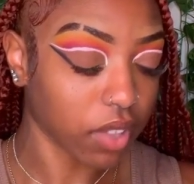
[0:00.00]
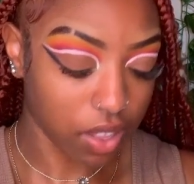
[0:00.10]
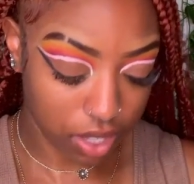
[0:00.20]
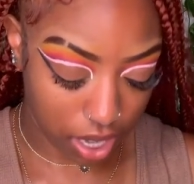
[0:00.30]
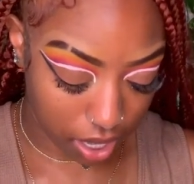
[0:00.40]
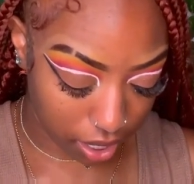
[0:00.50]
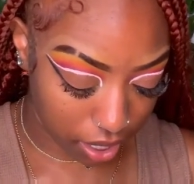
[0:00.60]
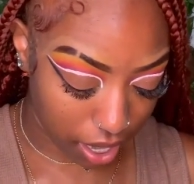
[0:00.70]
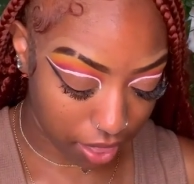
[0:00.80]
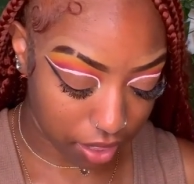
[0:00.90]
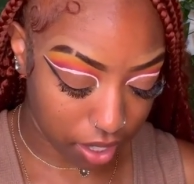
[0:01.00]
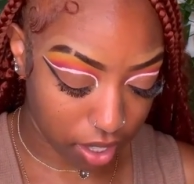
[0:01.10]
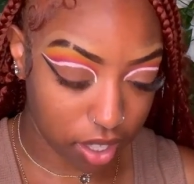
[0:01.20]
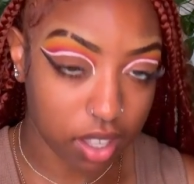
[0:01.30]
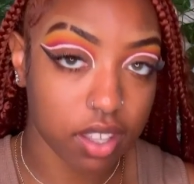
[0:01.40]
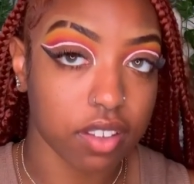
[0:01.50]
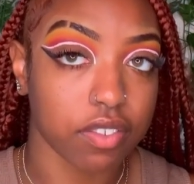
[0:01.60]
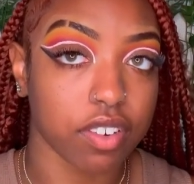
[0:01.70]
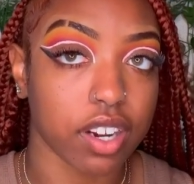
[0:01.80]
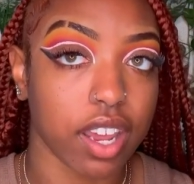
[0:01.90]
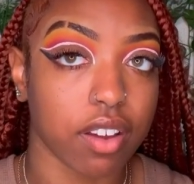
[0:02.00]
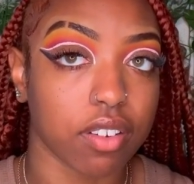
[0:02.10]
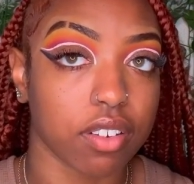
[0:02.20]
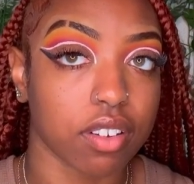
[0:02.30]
I think I like it. I think for now.